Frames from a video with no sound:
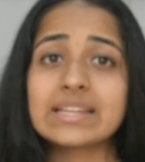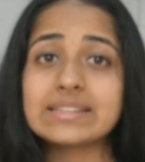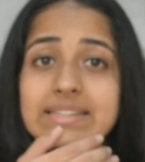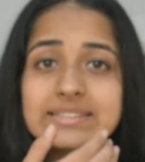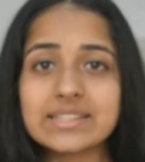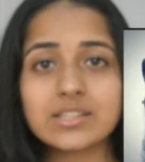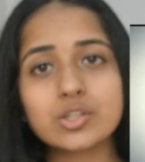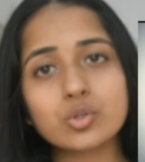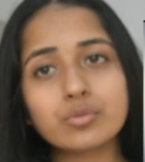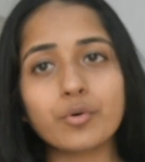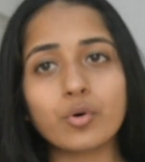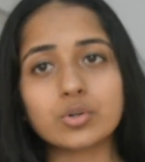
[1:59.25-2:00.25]
These are the
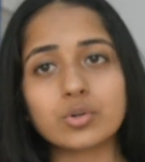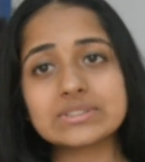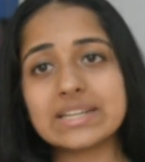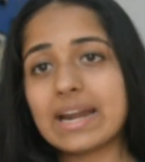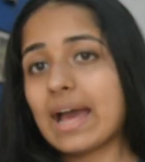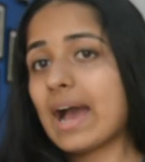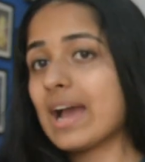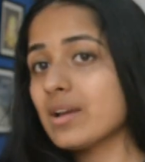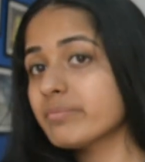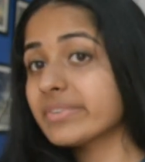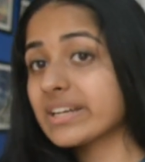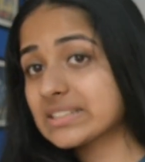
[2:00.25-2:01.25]
two photos that
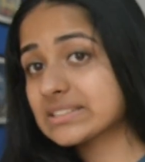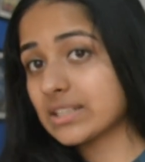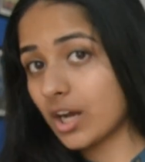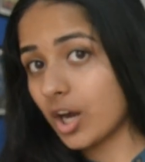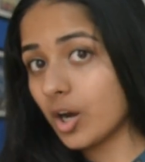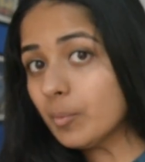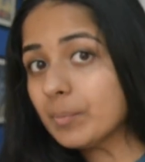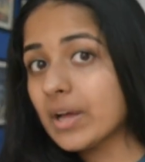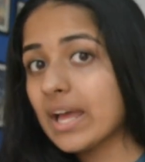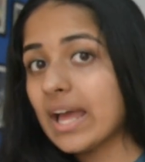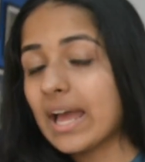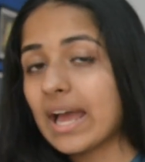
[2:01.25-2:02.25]
I mixed up
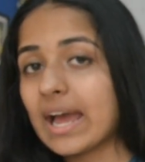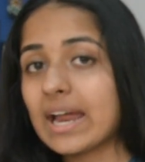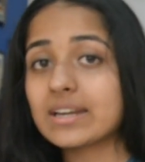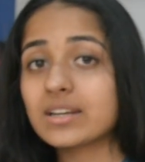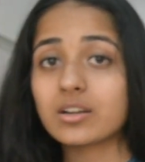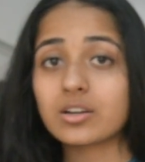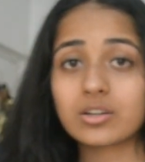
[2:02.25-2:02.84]
and